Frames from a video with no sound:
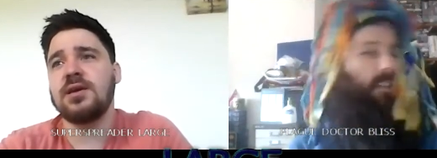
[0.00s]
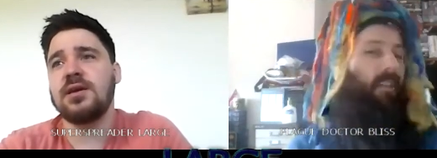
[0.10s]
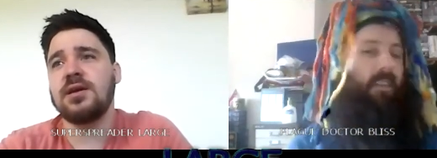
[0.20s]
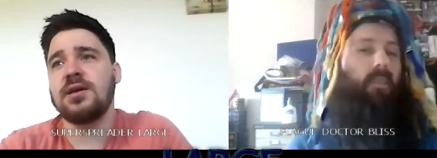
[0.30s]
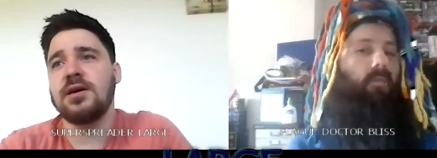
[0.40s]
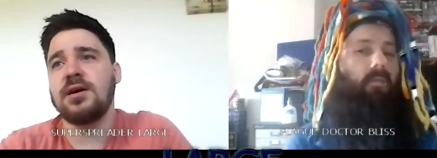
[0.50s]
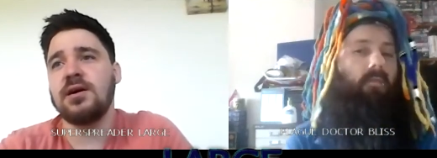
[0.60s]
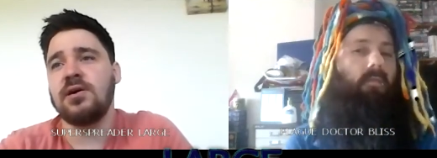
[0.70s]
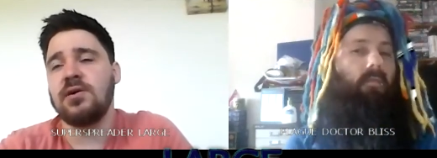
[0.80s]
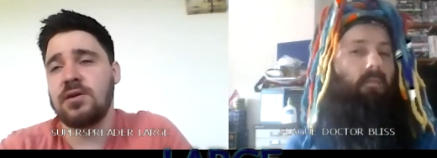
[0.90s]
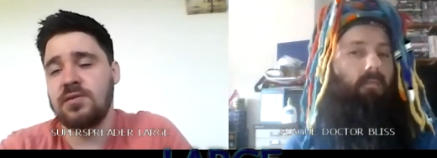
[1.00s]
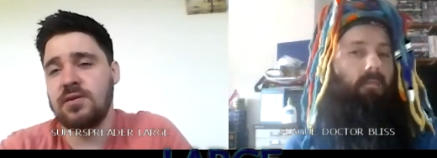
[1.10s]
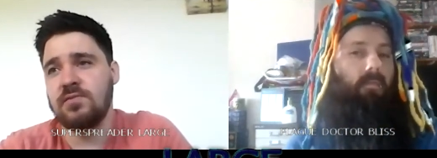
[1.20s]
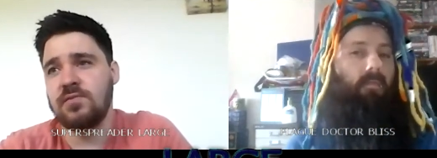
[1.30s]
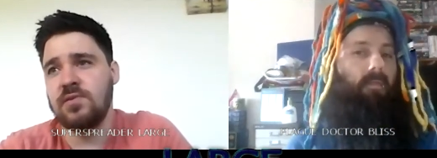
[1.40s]
Speaker 1: Oh, I can think of a
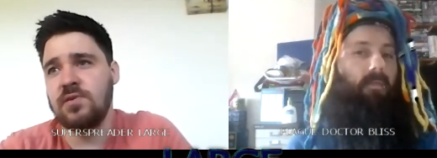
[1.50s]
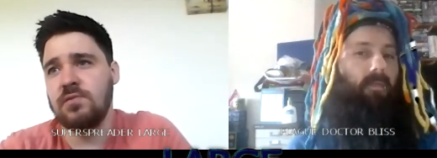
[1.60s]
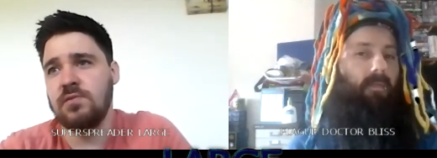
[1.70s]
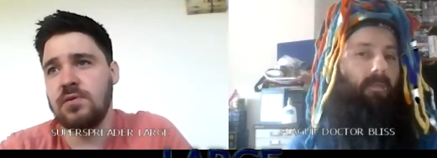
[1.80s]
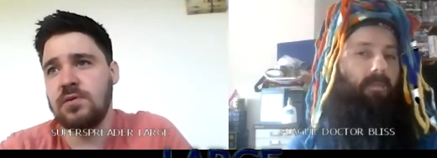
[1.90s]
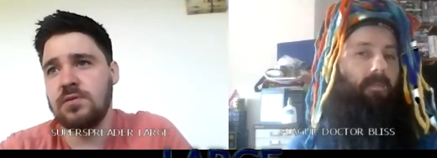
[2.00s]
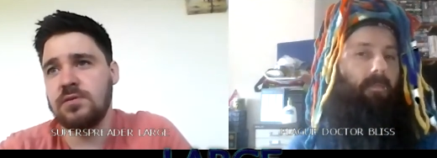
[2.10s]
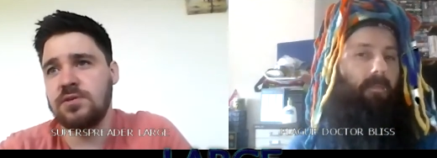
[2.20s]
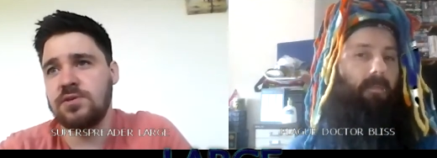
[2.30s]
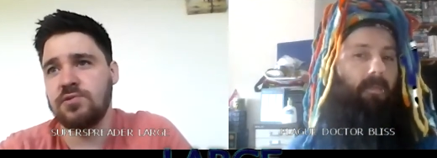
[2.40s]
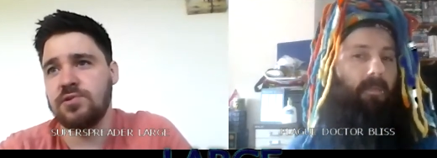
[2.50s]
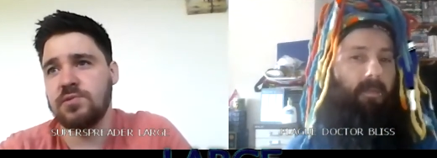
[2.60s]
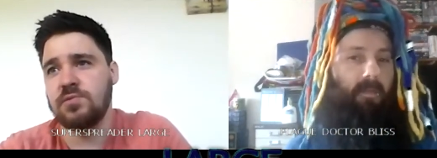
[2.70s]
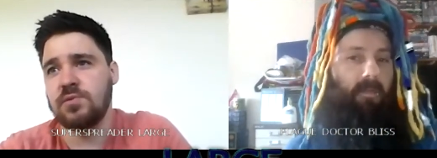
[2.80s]
few choice words